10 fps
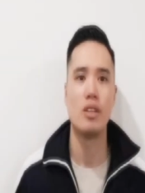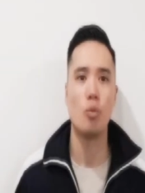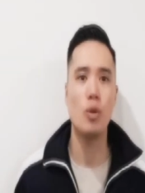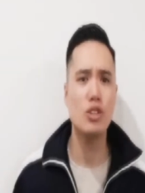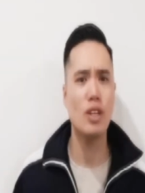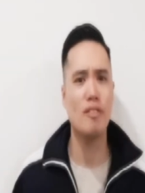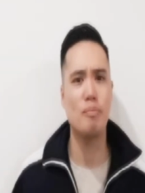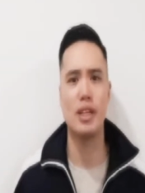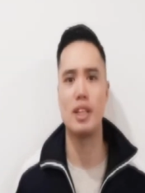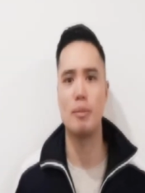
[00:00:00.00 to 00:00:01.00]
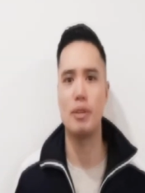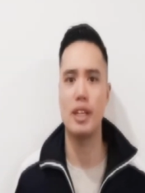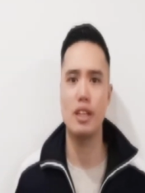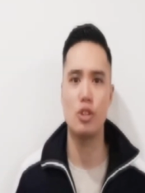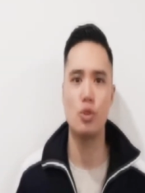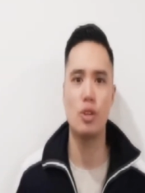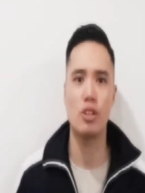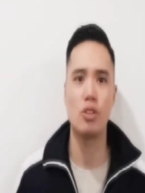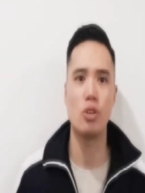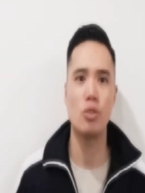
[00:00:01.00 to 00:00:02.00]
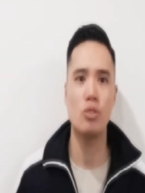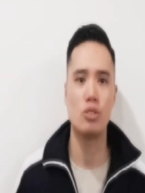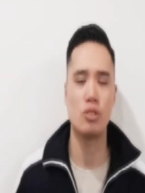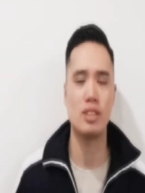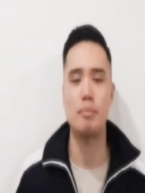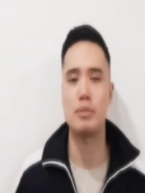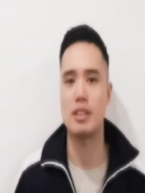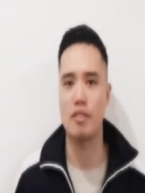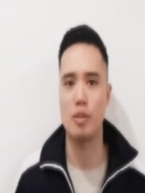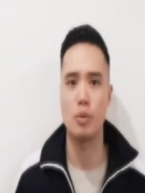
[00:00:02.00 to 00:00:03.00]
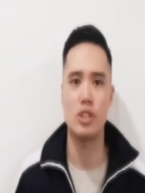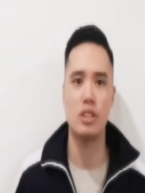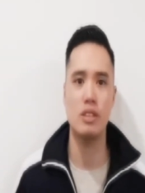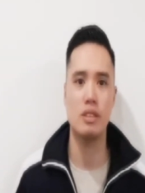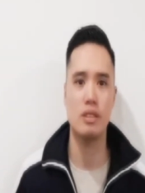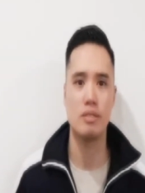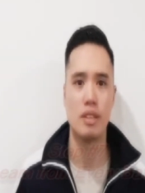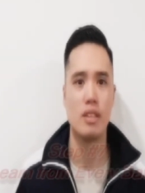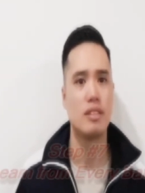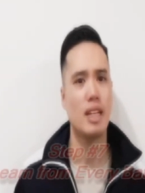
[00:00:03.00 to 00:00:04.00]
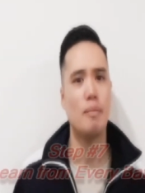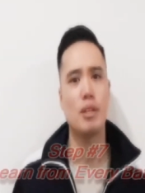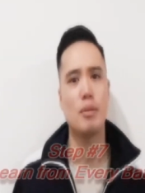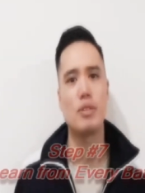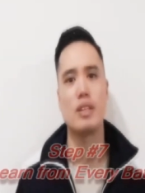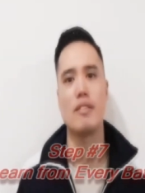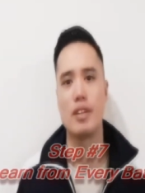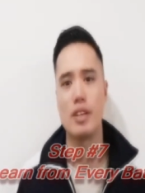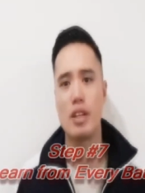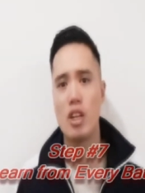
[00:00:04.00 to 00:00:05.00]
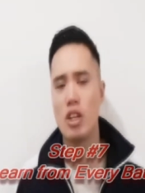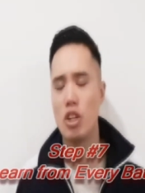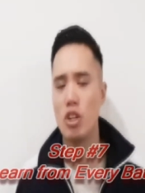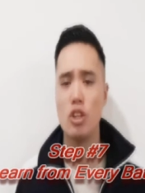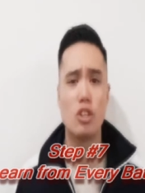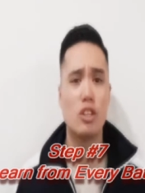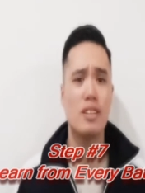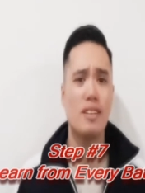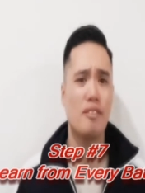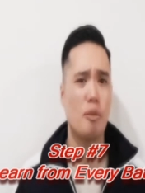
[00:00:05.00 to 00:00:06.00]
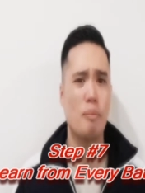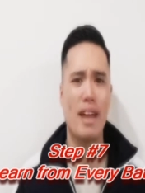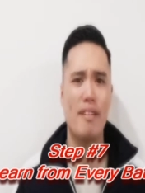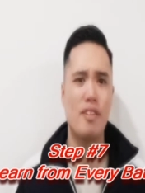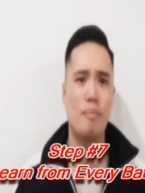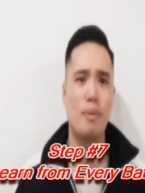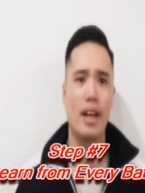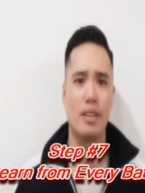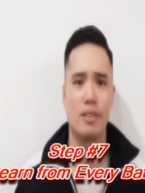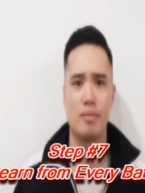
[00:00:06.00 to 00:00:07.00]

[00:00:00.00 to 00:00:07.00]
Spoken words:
Once you have been eliminated, you can go to step 7, which is step number 7, learn from every battle.